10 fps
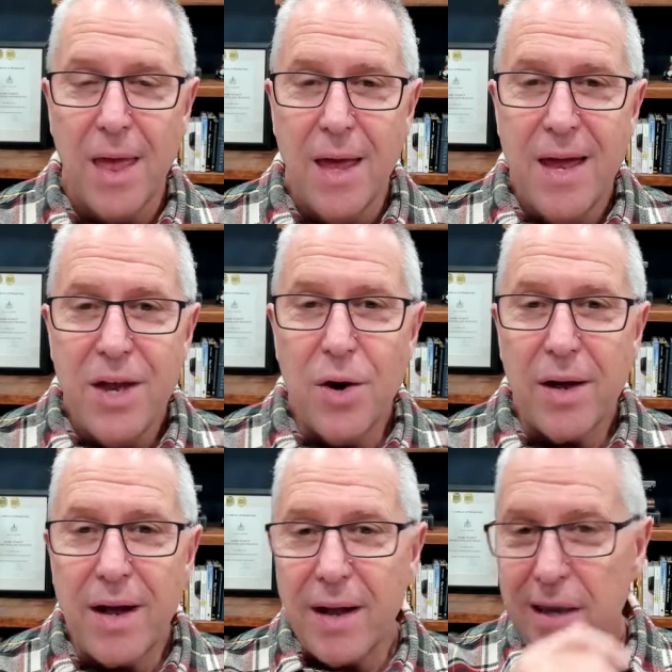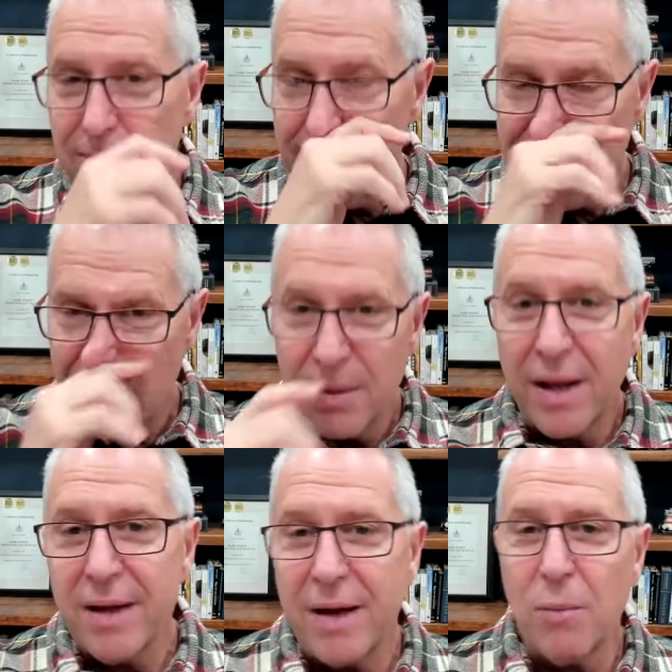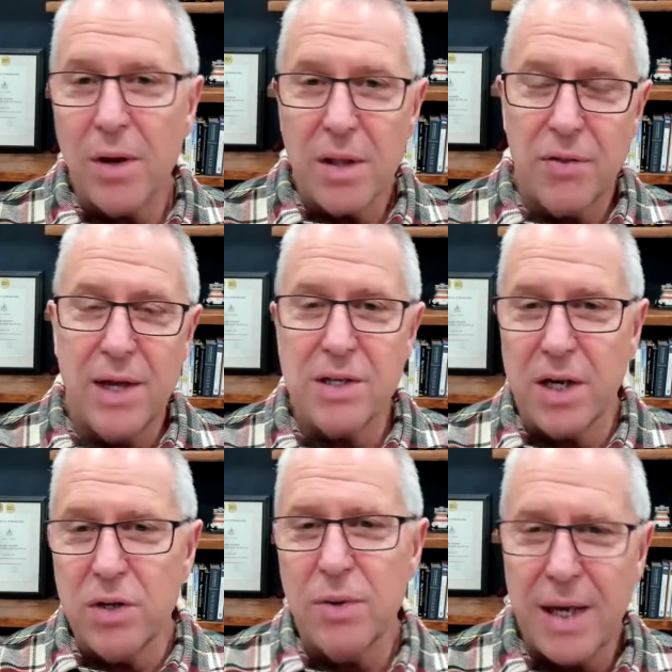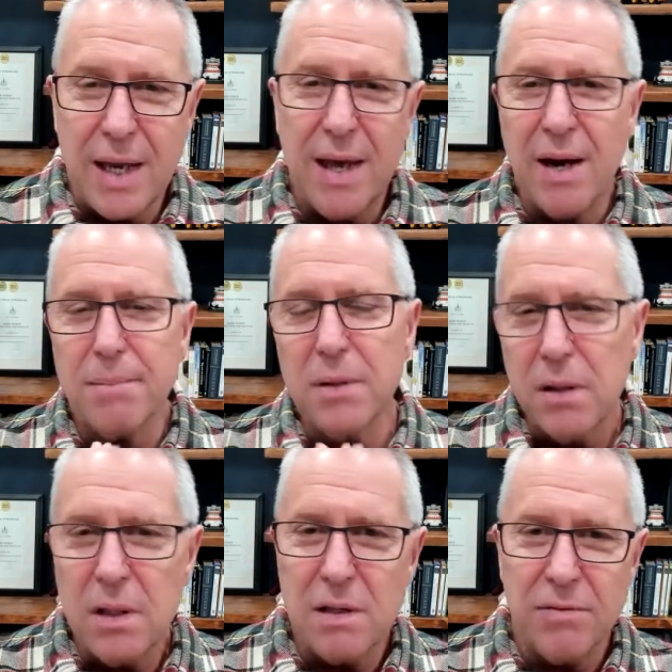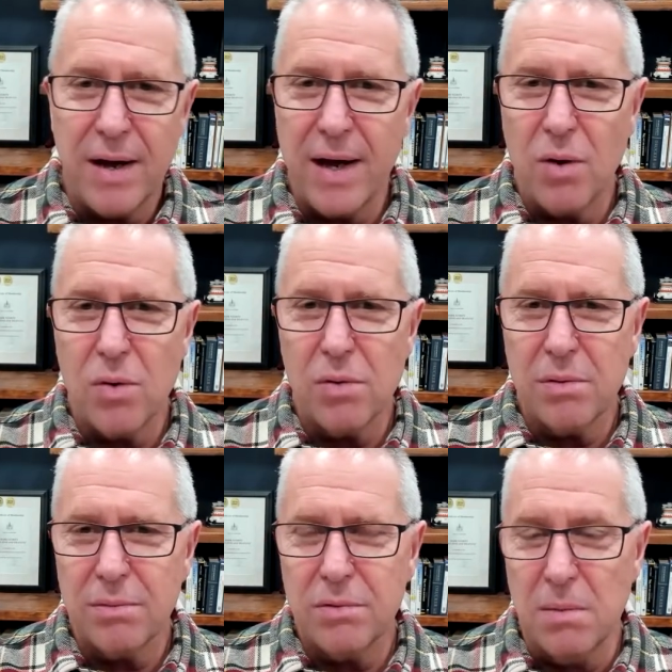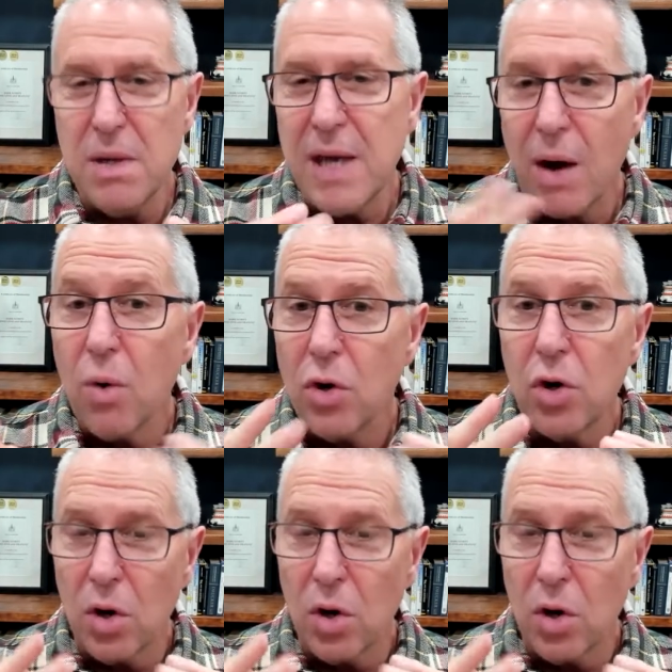I'll give you an example. One of the things I do, and you cannot believe how good it